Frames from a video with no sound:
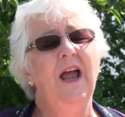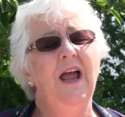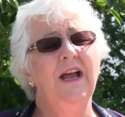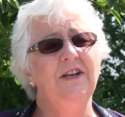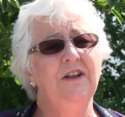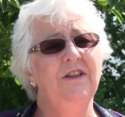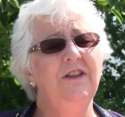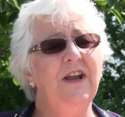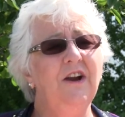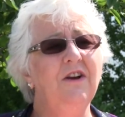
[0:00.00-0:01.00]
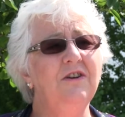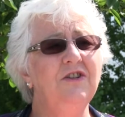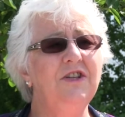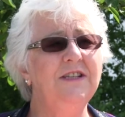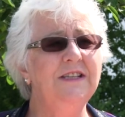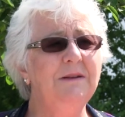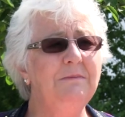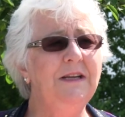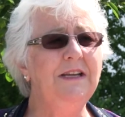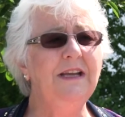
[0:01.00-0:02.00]
And there she sent
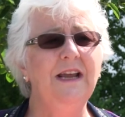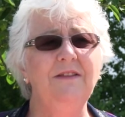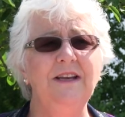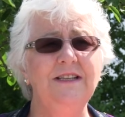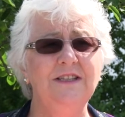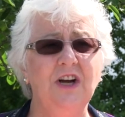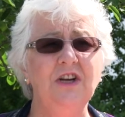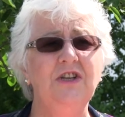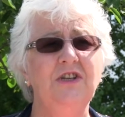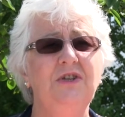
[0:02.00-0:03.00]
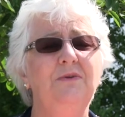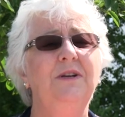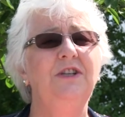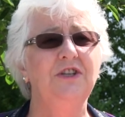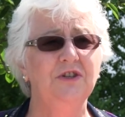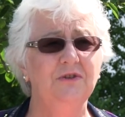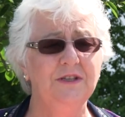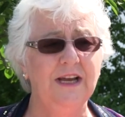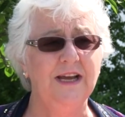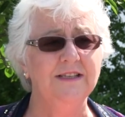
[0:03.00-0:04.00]
me and they started to do additional
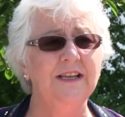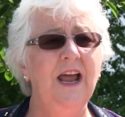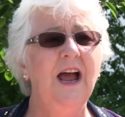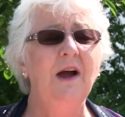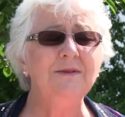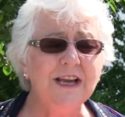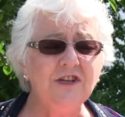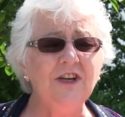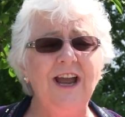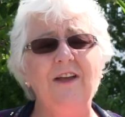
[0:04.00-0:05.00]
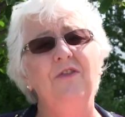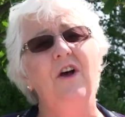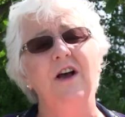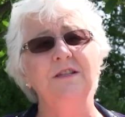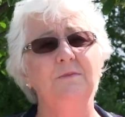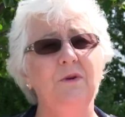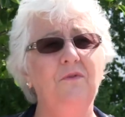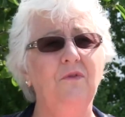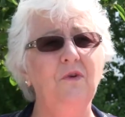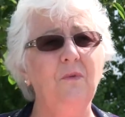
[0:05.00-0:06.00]
tests. I was actually at the hospital
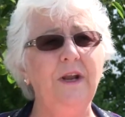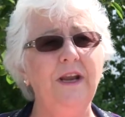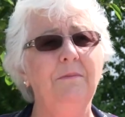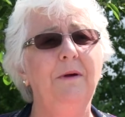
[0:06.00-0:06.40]
for a week.